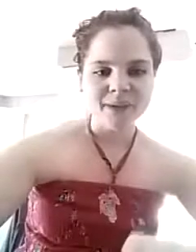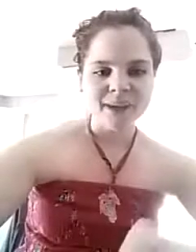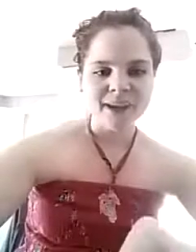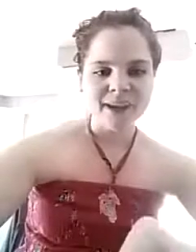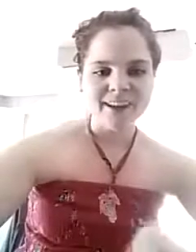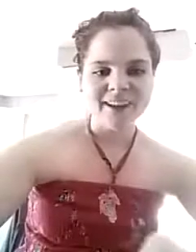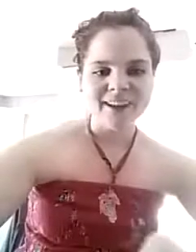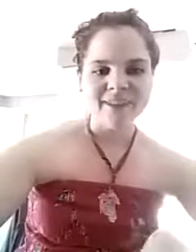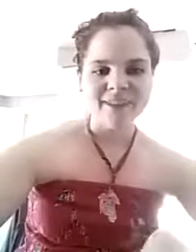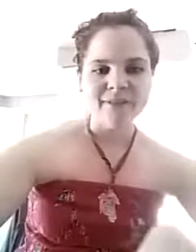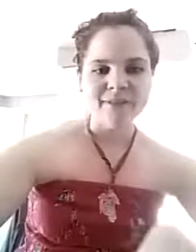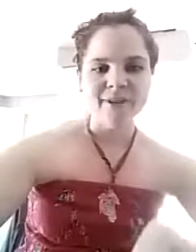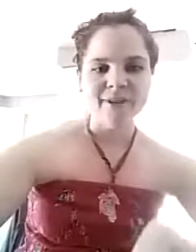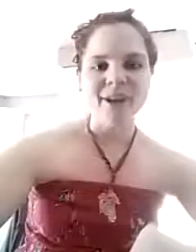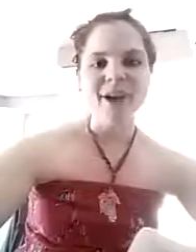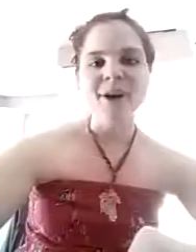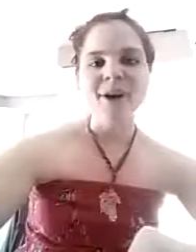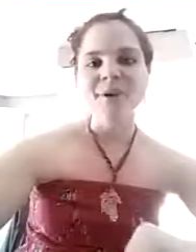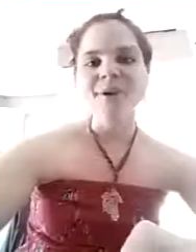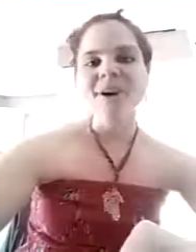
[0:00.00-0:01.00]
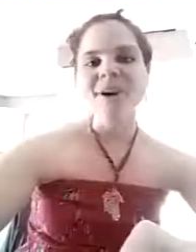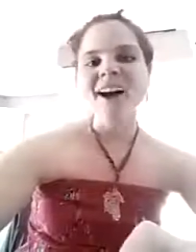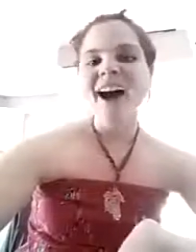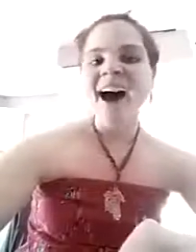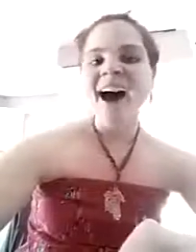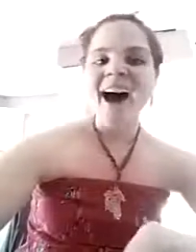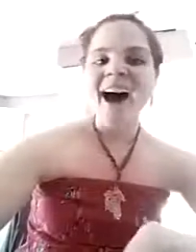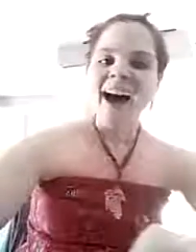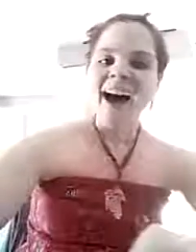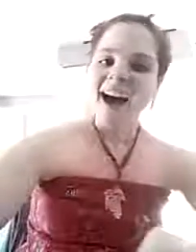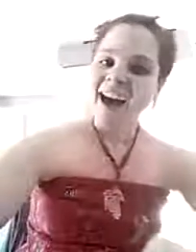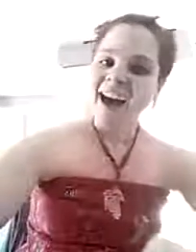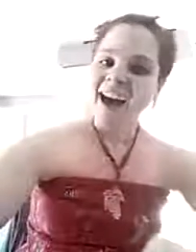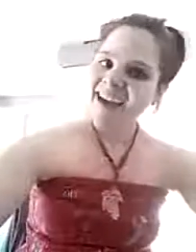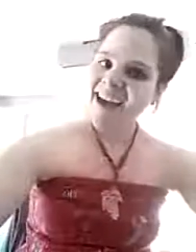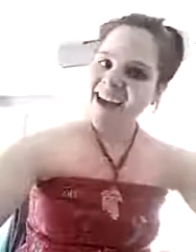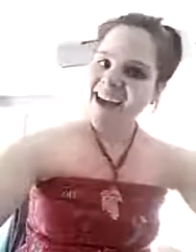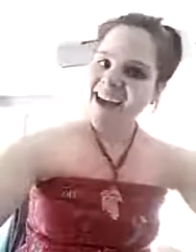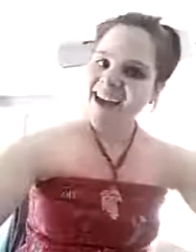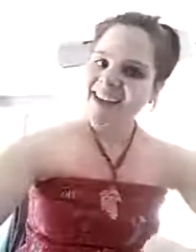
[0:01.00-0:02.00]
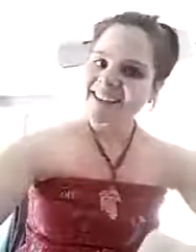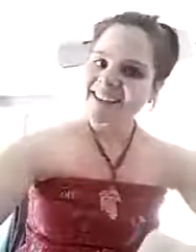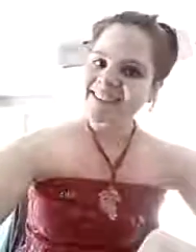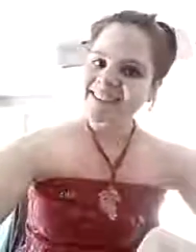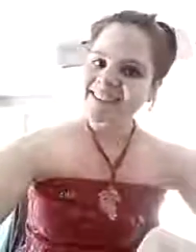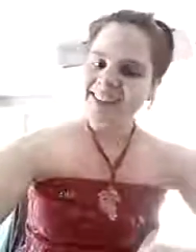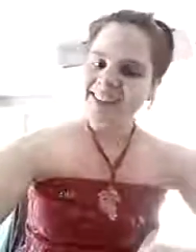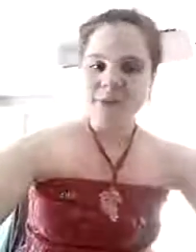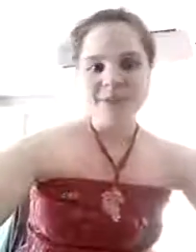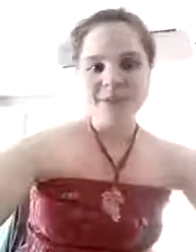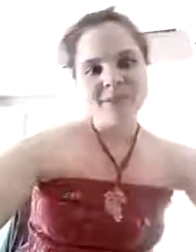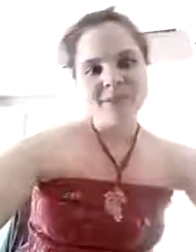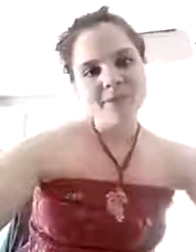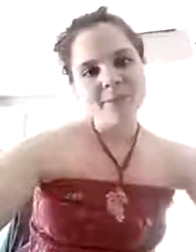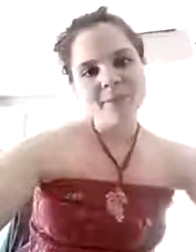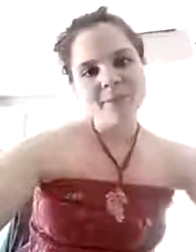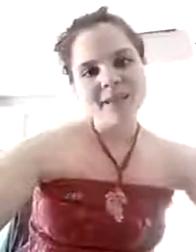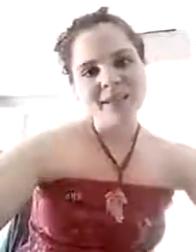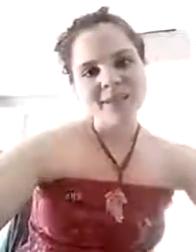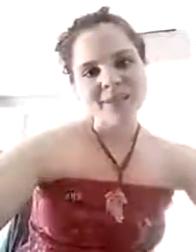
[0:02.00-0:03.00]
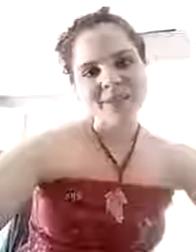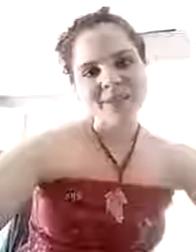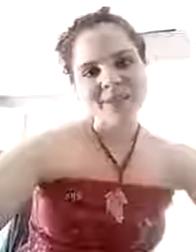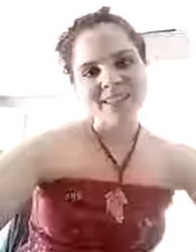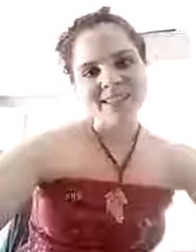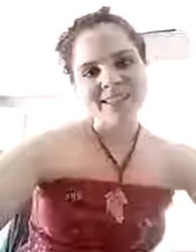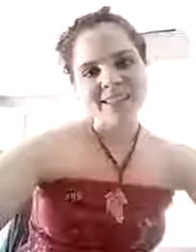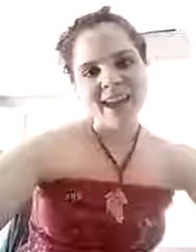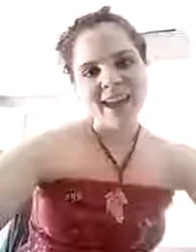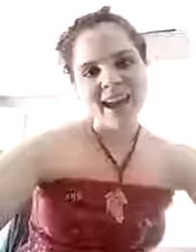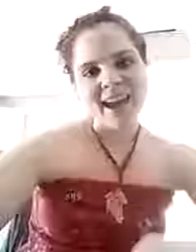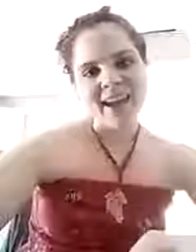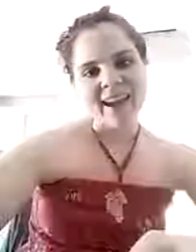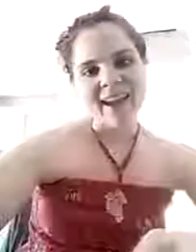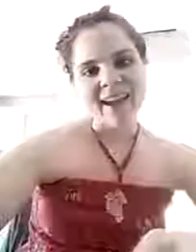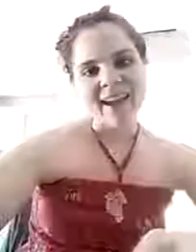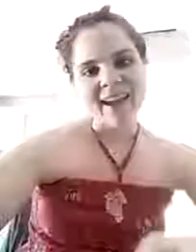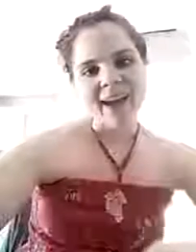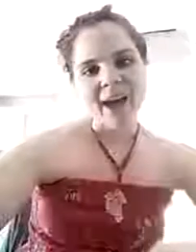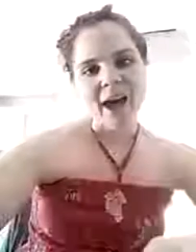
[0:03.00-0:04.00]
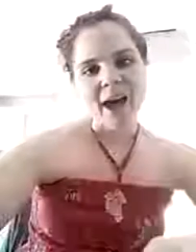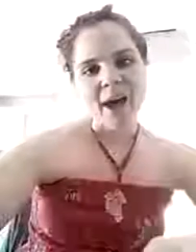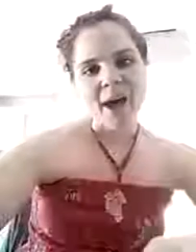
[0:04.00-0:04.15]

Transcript: Okay, there we go. Hi guys, how's everybody doing today?